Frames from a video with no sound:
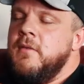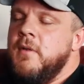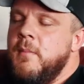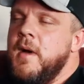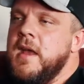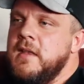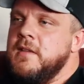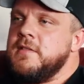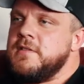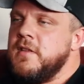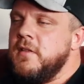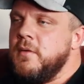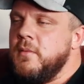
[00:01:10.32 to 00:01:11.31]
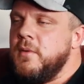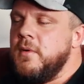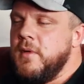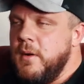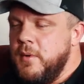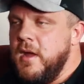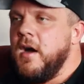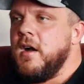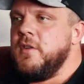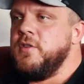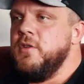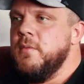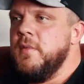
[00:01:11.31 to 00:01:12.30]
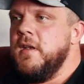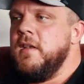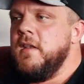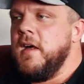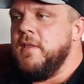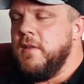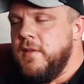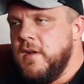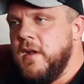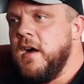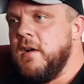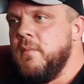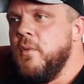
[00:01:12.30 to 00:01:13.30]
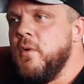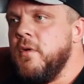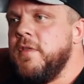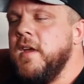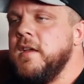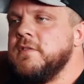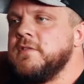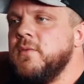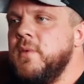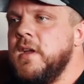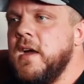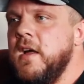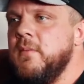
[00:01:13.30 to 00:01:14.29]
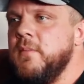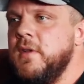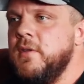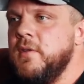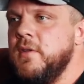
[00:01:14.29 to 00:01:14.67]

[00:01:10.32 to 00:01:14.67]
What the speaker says: remind us that we are human and that there are more things that we can be